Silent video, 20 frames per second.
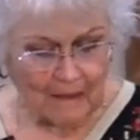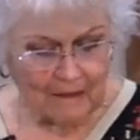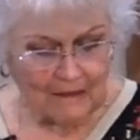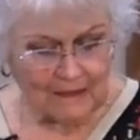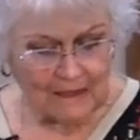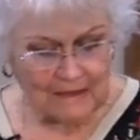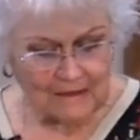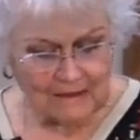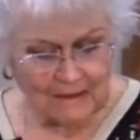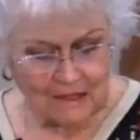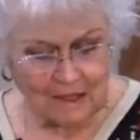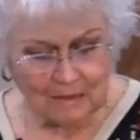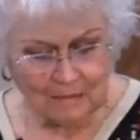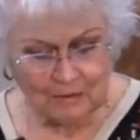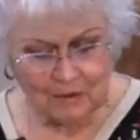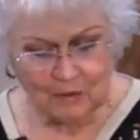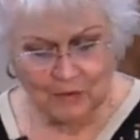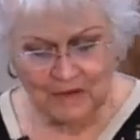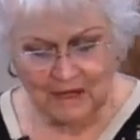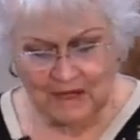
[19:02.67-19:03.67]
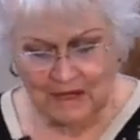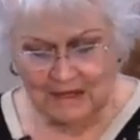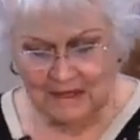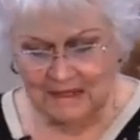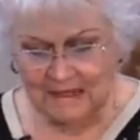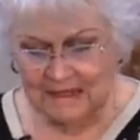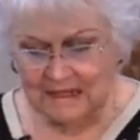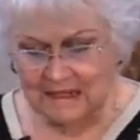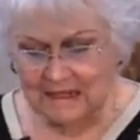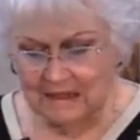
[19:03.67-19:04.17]
In Psalms
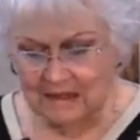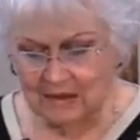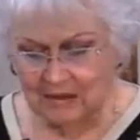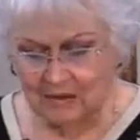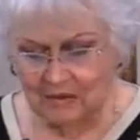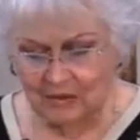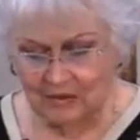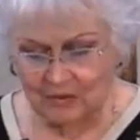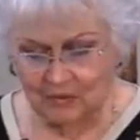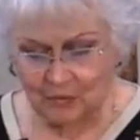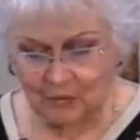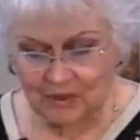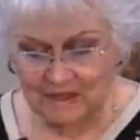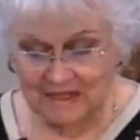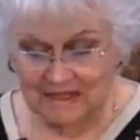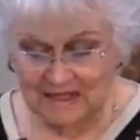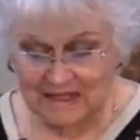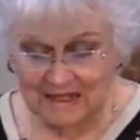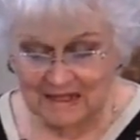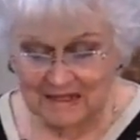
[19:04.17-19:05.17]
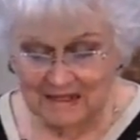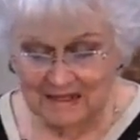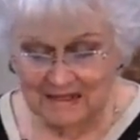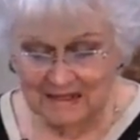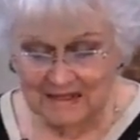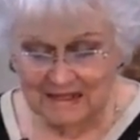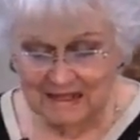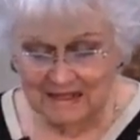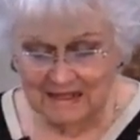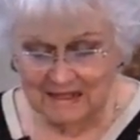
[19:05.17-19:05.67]
110,
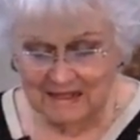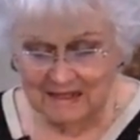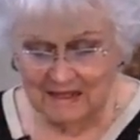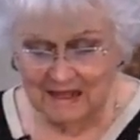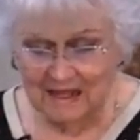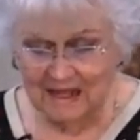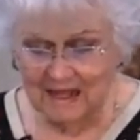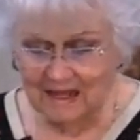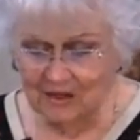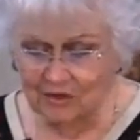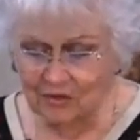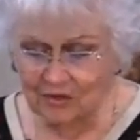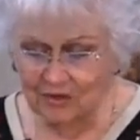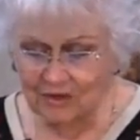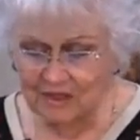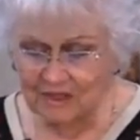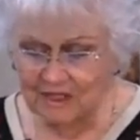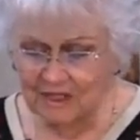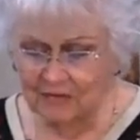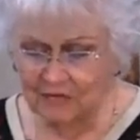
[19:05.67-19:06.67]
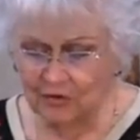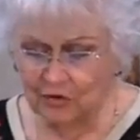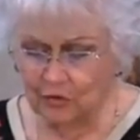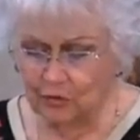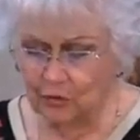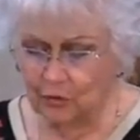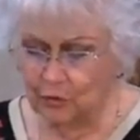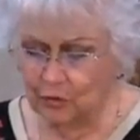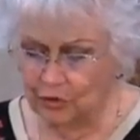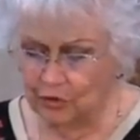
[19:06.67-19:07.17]
it says, the entrance of
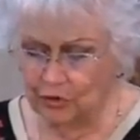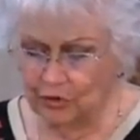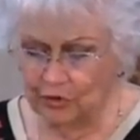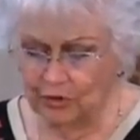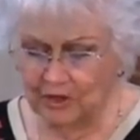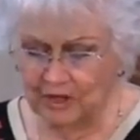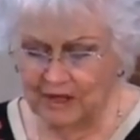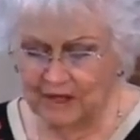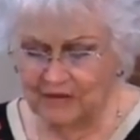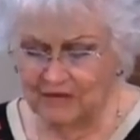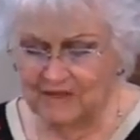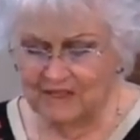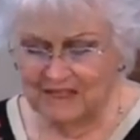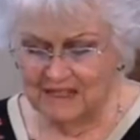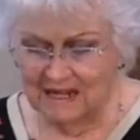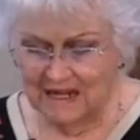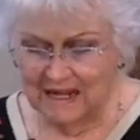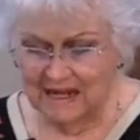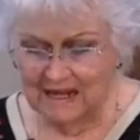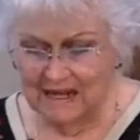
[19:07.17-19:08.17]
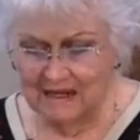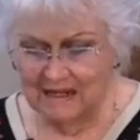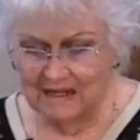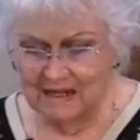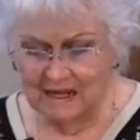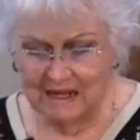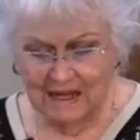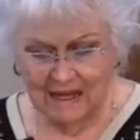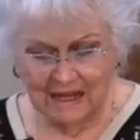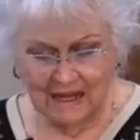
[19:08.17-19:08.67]
your word gives light,
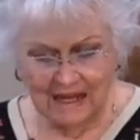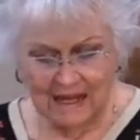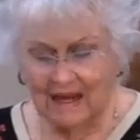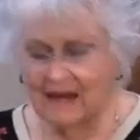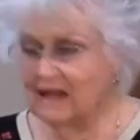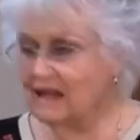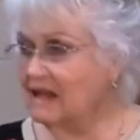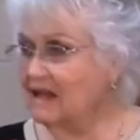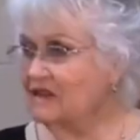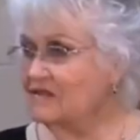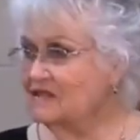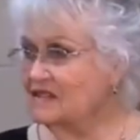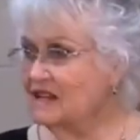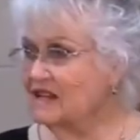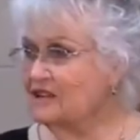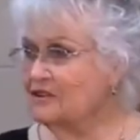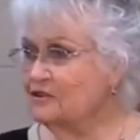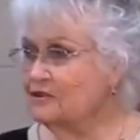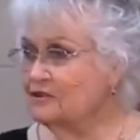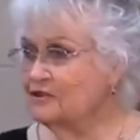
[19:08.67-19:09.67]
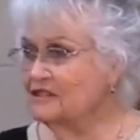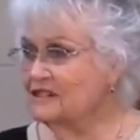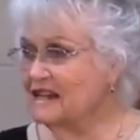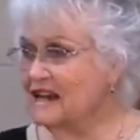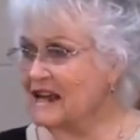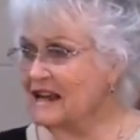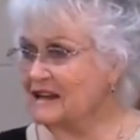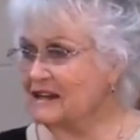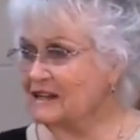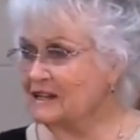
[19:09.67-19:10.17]
and it gives
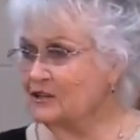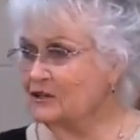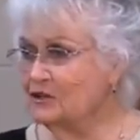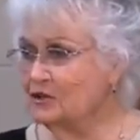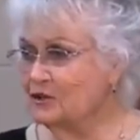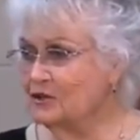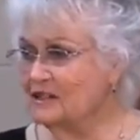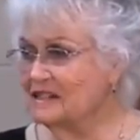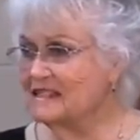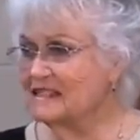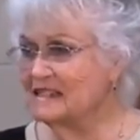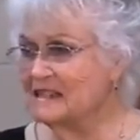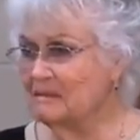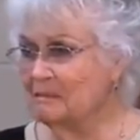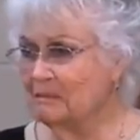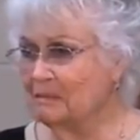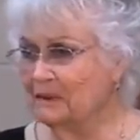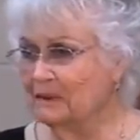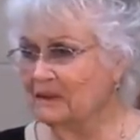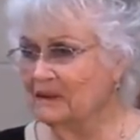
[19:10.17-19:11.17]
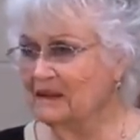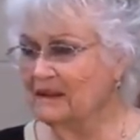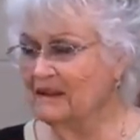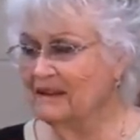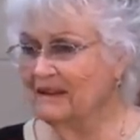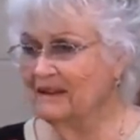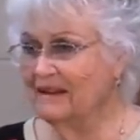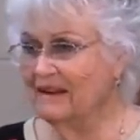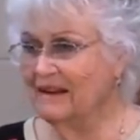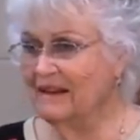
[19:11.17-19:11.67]
understanding to the simple.
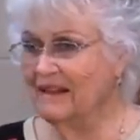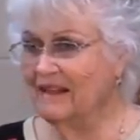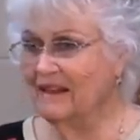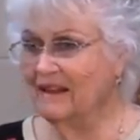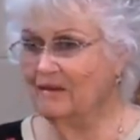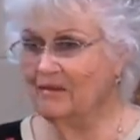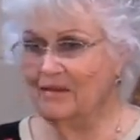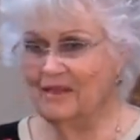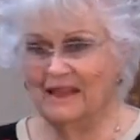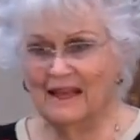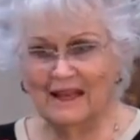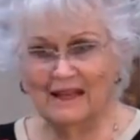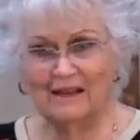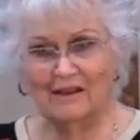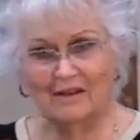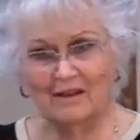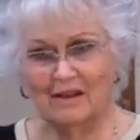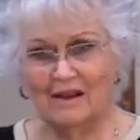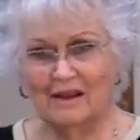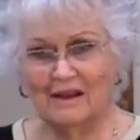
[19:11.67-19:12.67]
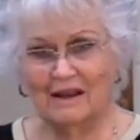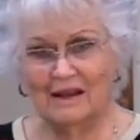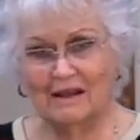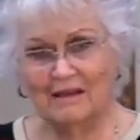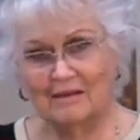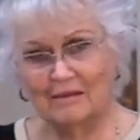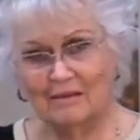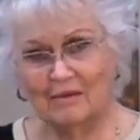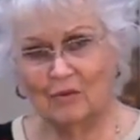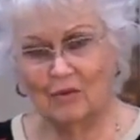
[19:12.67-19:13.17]
And I thought, thank God
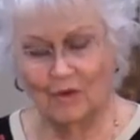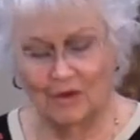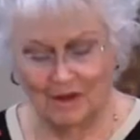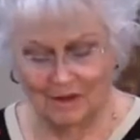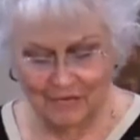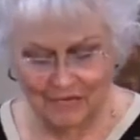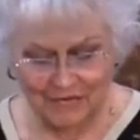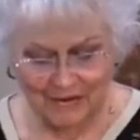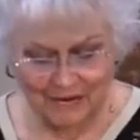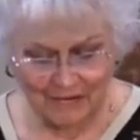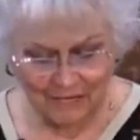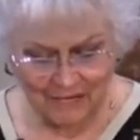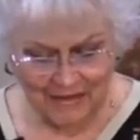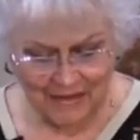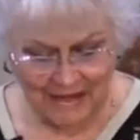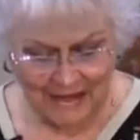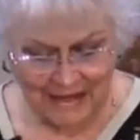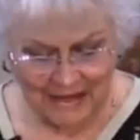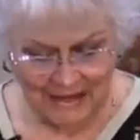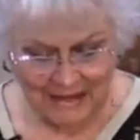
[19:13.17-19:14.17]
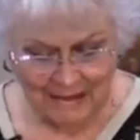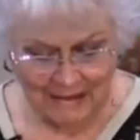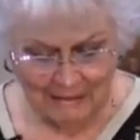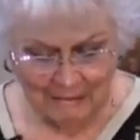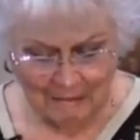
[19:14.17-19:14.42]
I qualify for that.